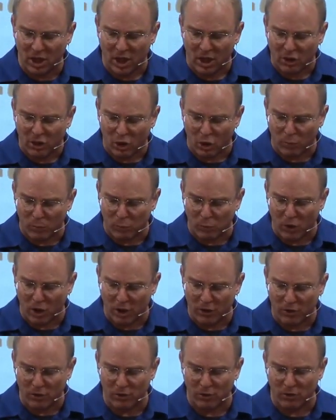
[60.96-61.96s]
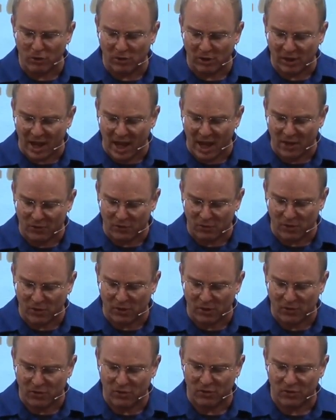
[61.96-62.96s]
their brother
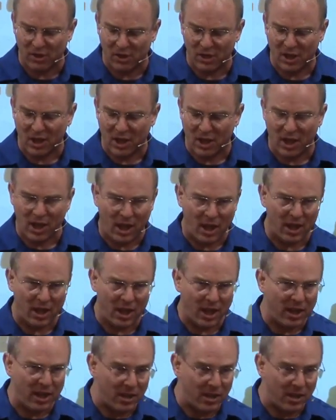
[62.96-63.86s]
Lazarus in